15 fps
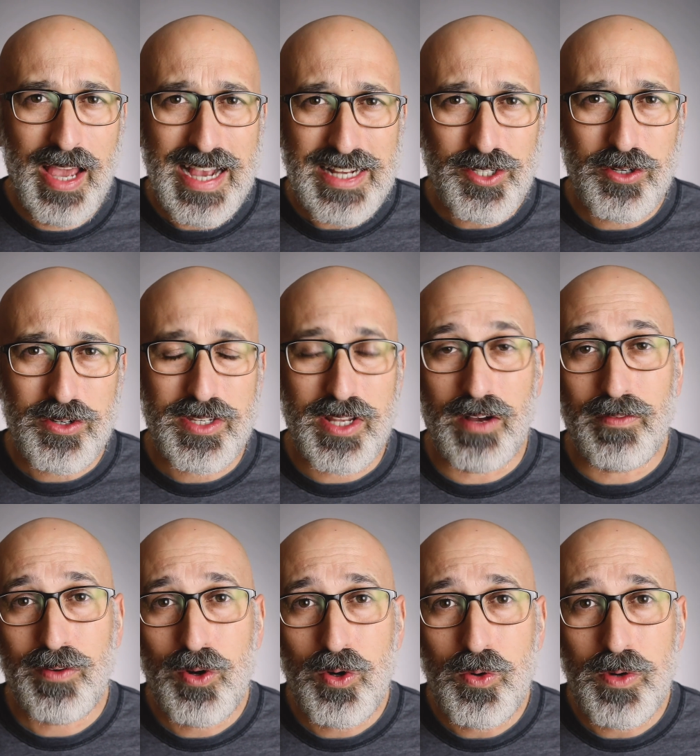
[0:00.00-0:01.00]
Ask yourself,
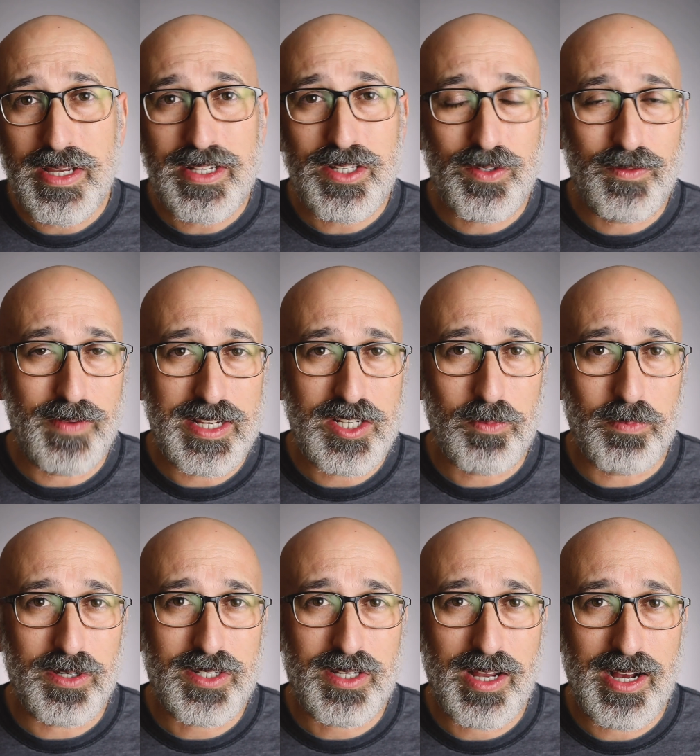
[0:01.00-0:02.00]
who is
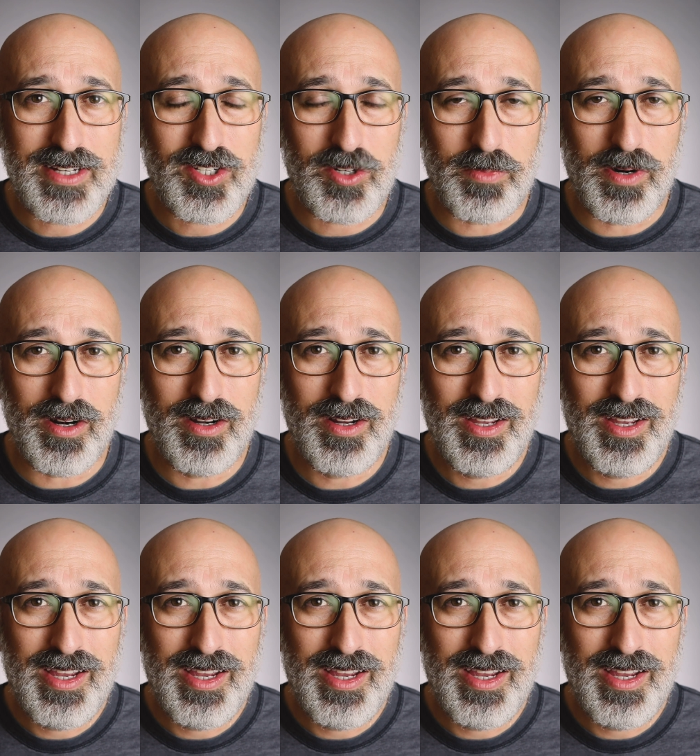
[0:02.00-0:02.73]
Facebook's customer?